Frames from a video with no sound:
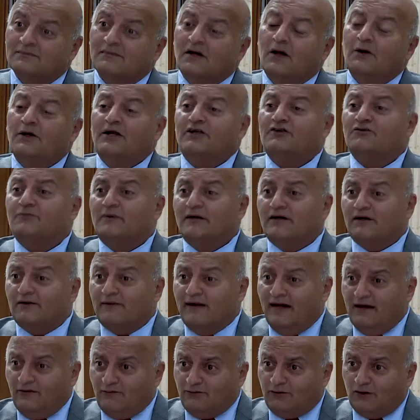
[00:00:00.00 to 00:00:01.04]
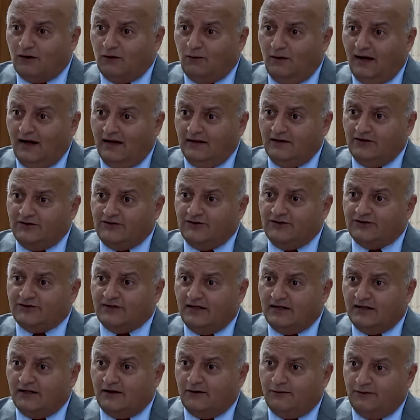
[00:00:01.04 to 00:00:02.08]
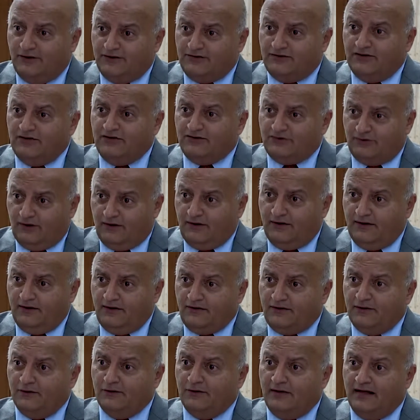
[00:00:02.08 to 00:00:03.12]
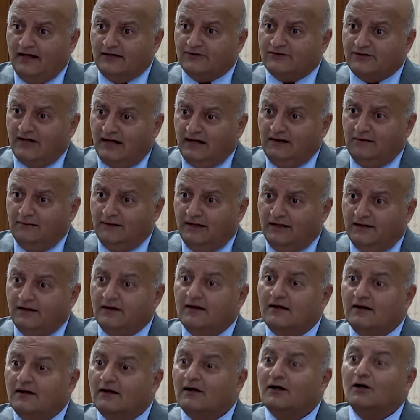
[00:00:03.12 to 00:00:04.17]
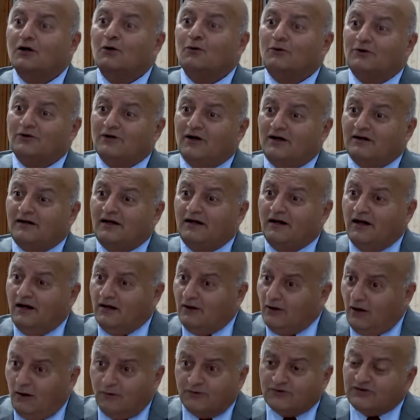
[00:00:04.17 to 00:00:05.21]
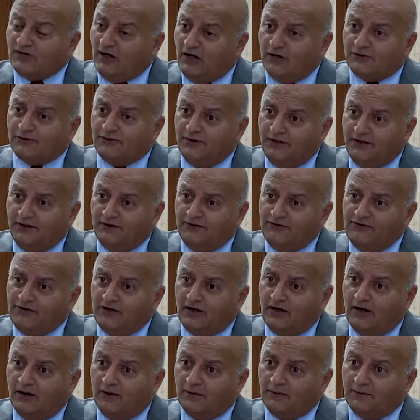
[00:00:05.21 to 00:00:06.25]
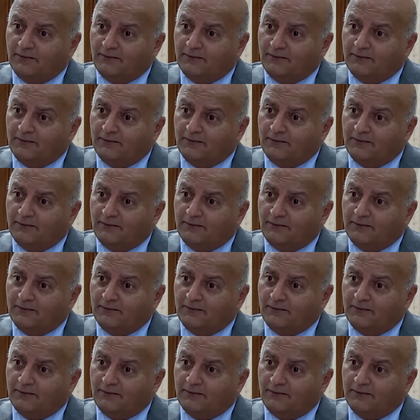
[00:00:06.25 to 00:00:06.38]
Oh, and it's been around for a while, as you said. It originally started through that gentleman. We're talking almost 100 years ago.